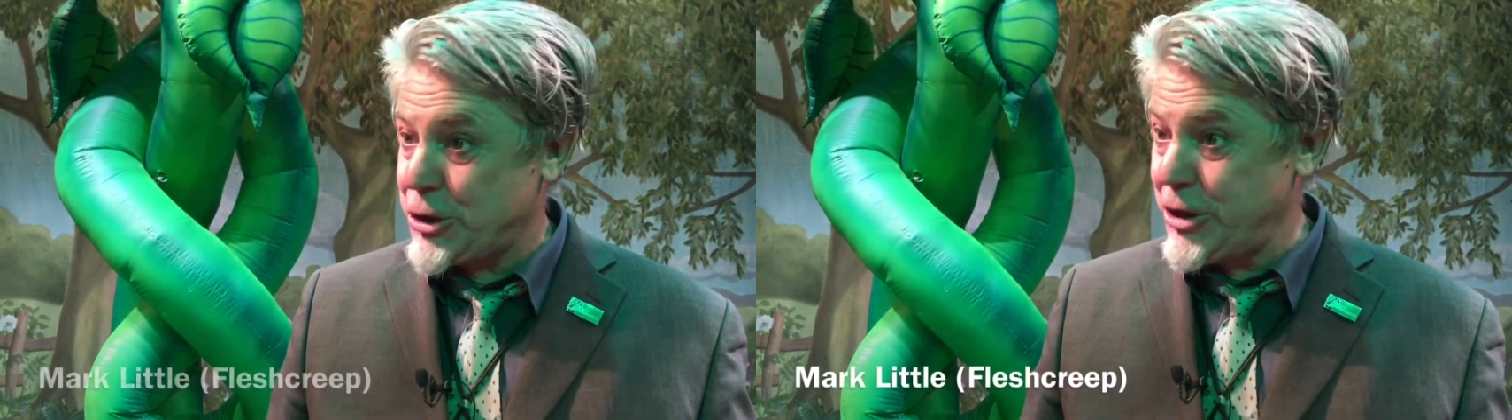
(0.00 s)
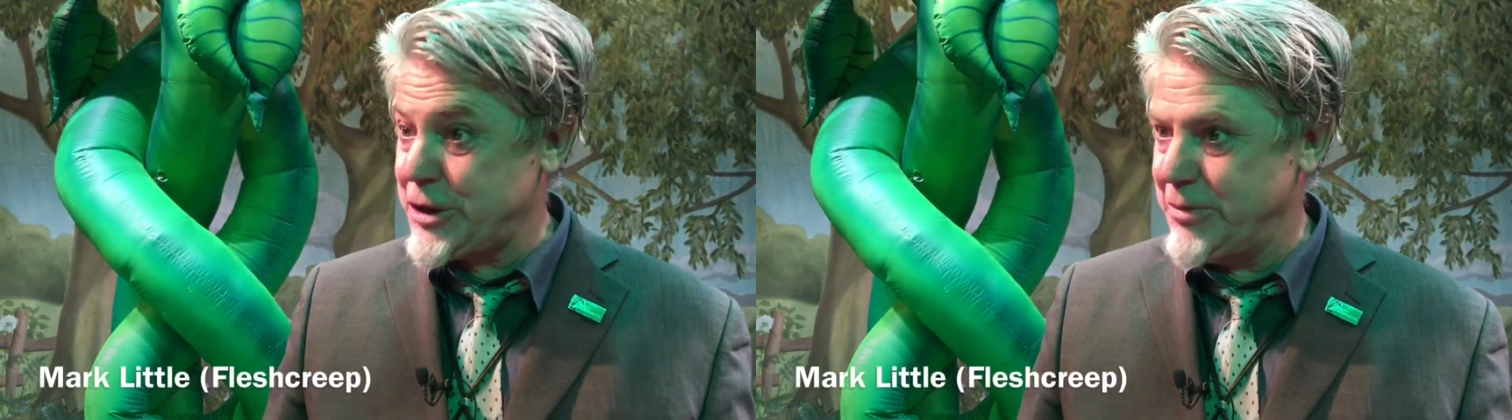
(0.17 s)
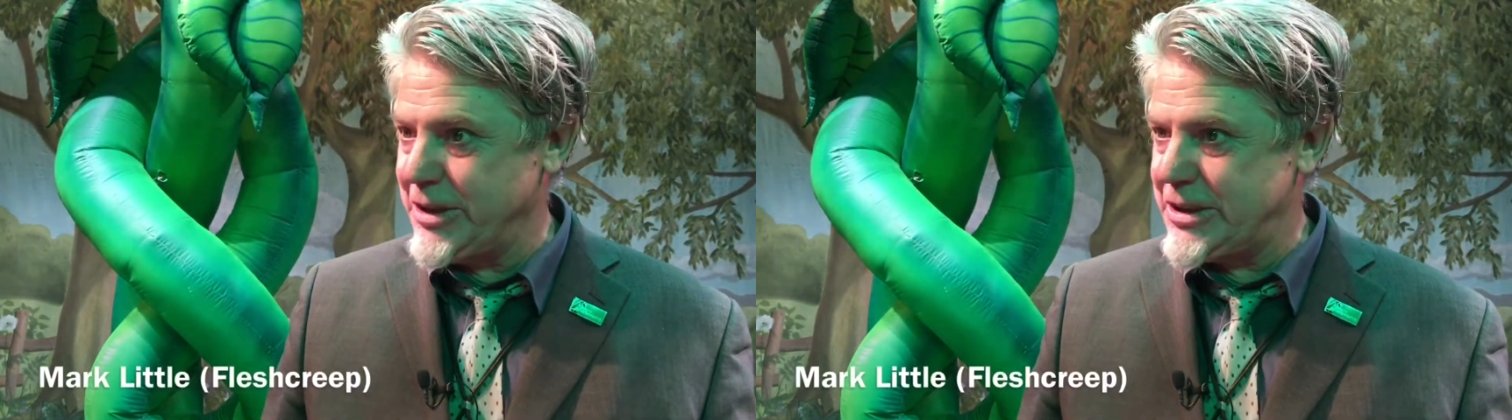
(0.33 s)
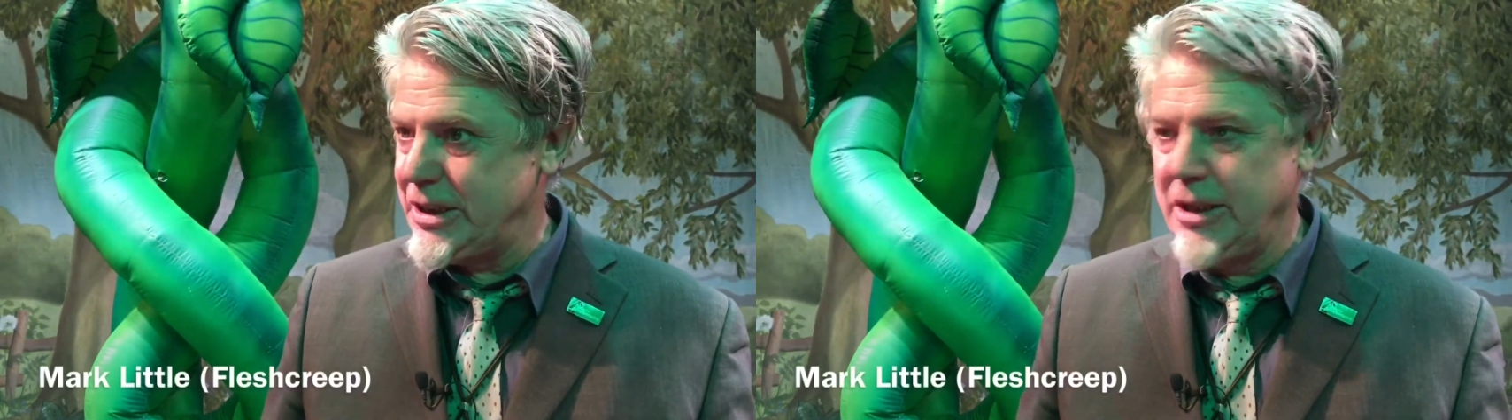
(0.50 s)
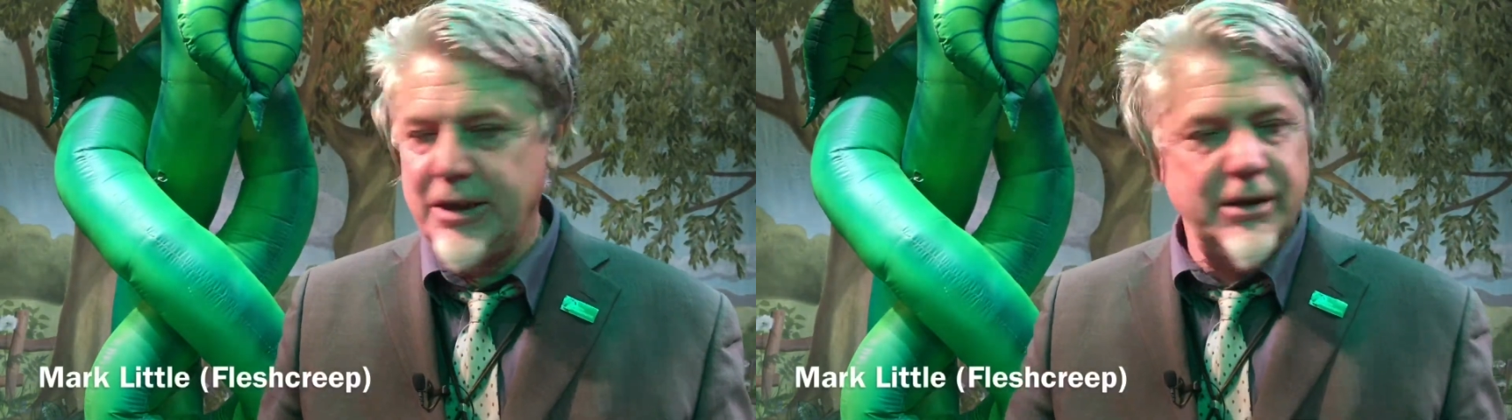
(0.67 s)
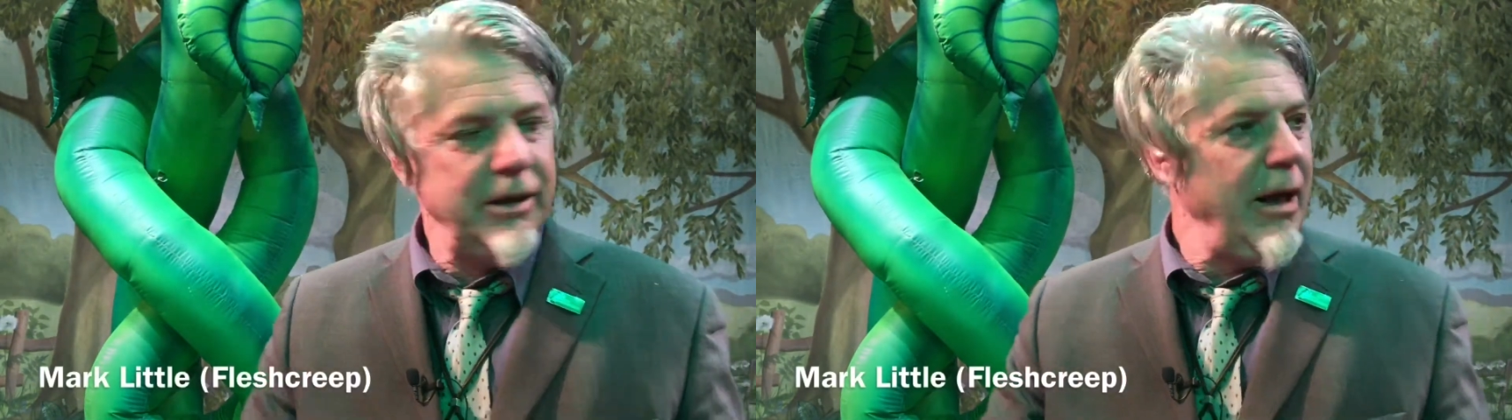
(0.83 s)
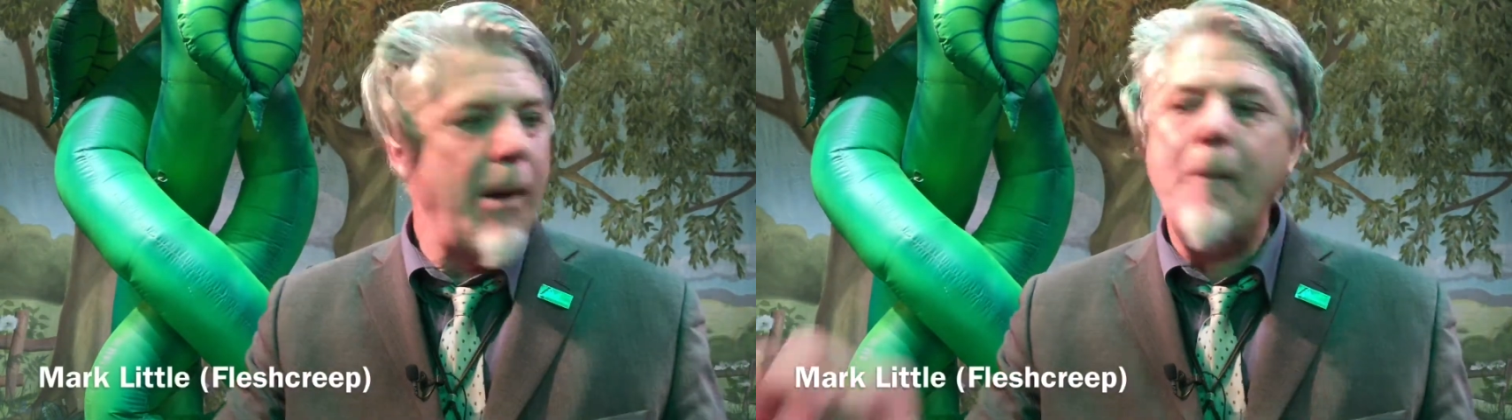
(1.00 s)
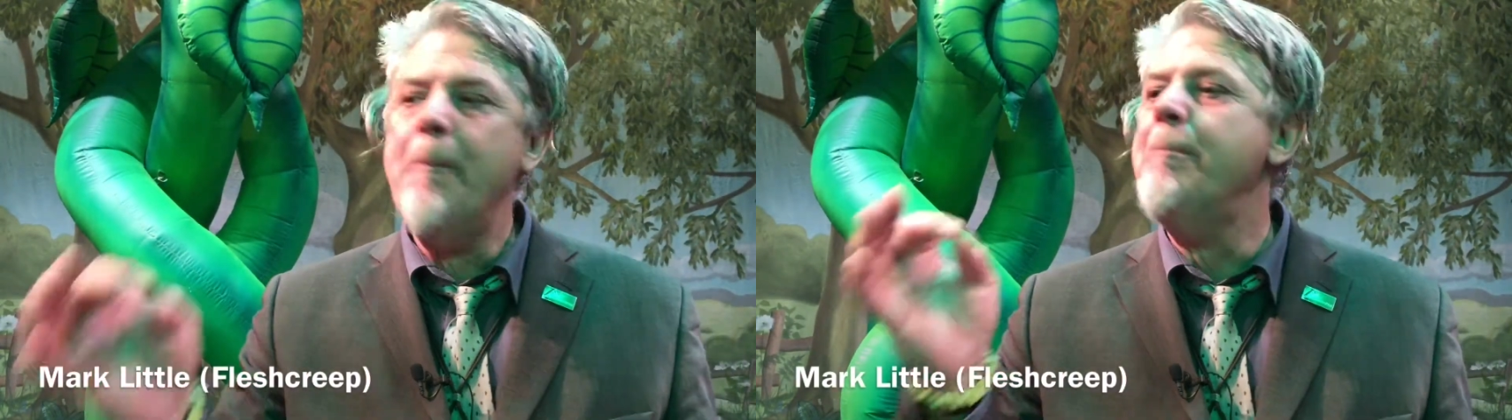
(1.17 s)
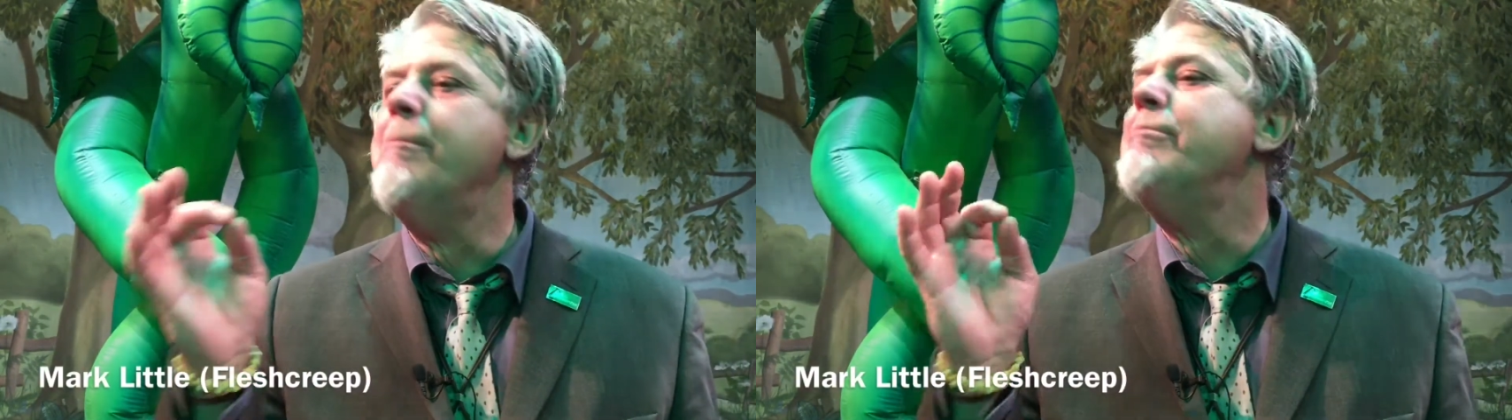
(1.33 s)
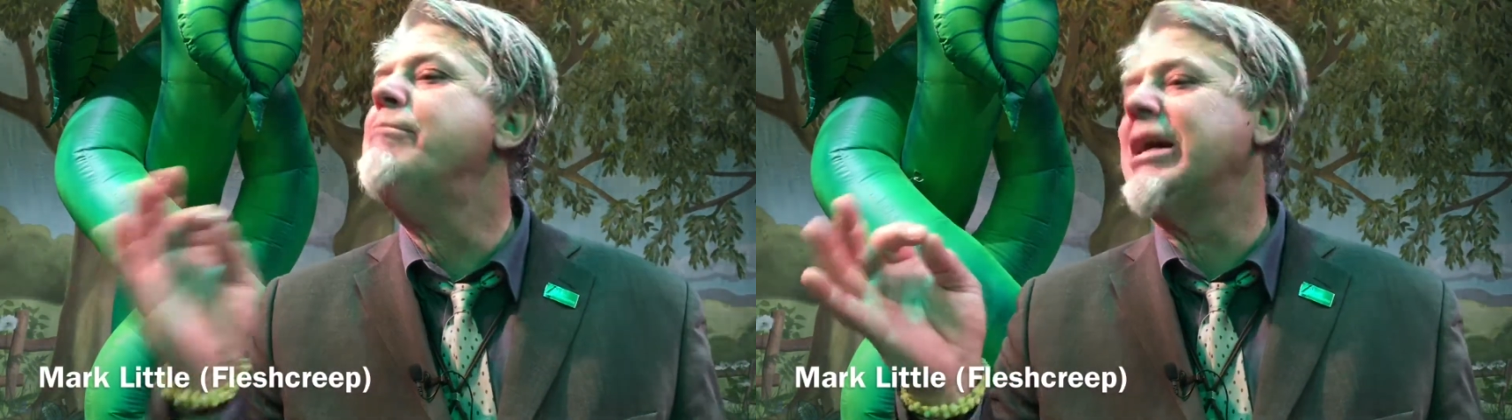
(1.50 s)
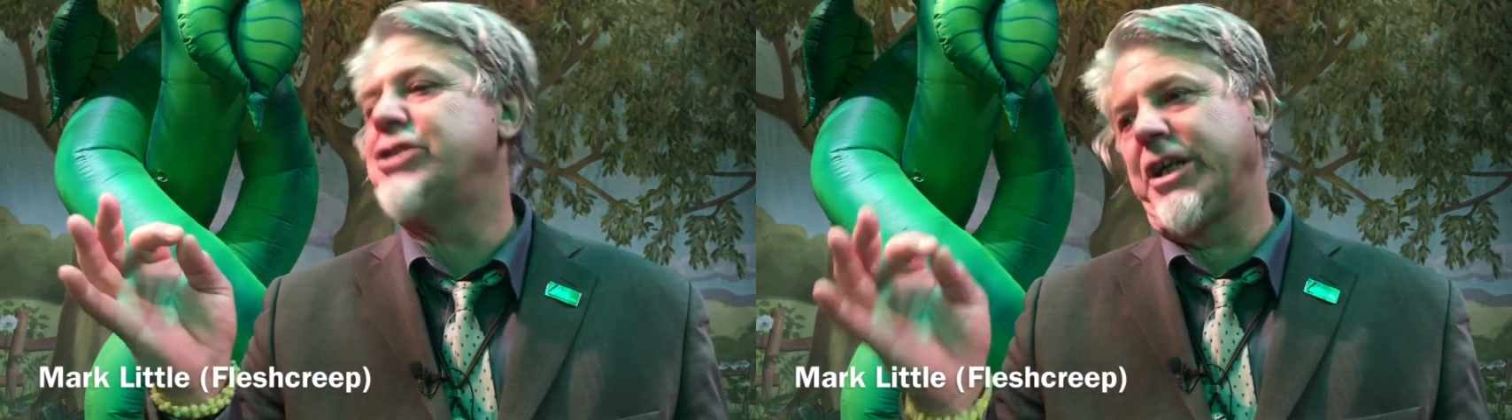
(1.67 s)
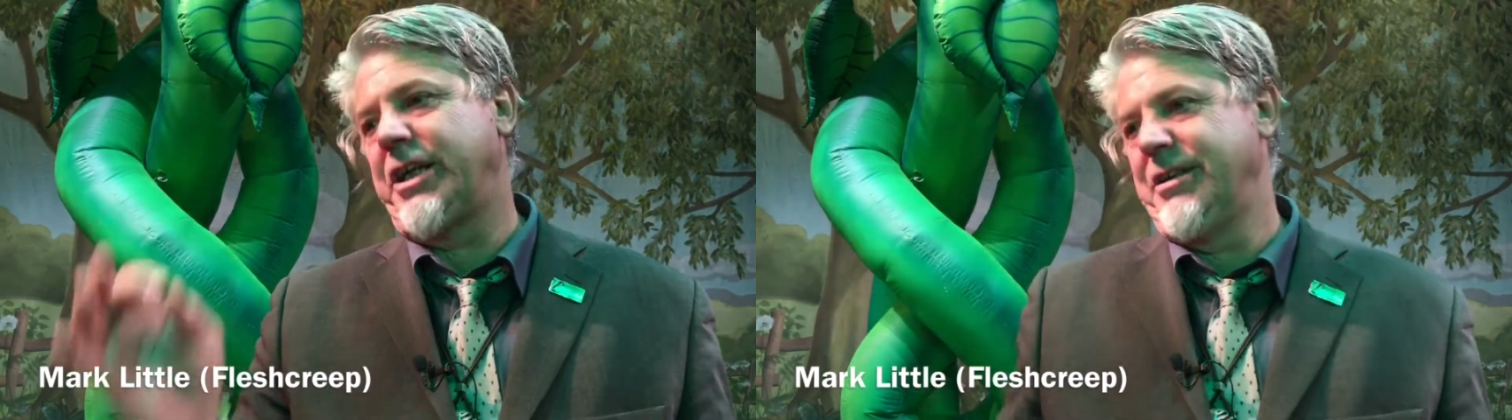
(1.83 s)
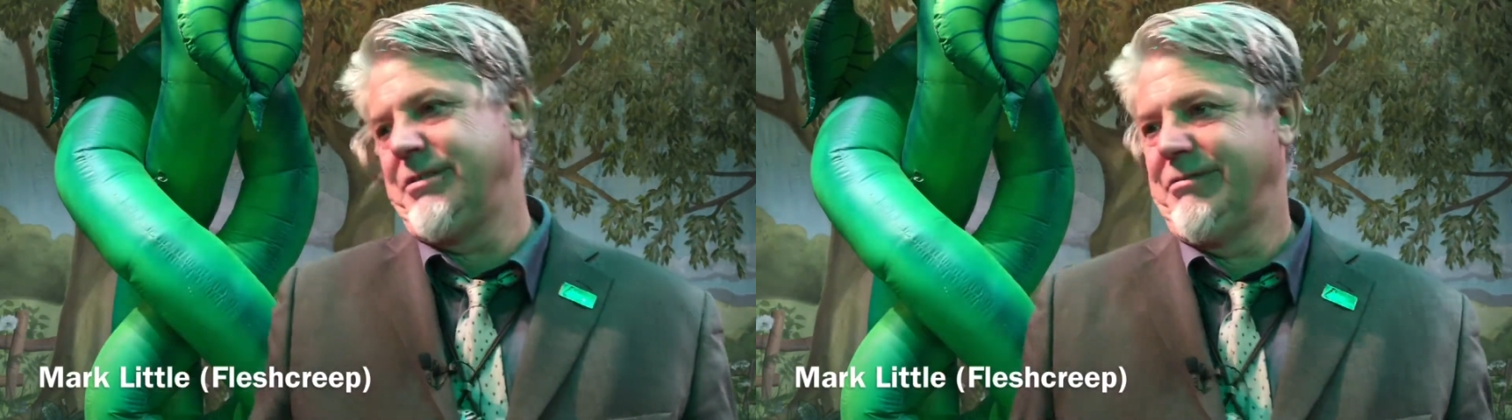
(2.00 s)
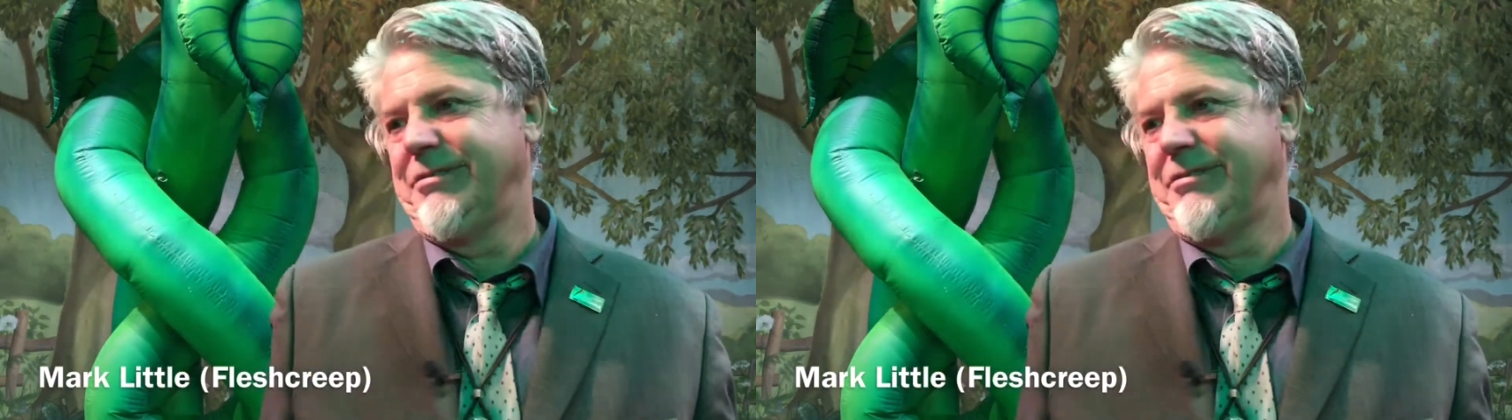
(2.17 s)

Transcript: Christmas. Magic.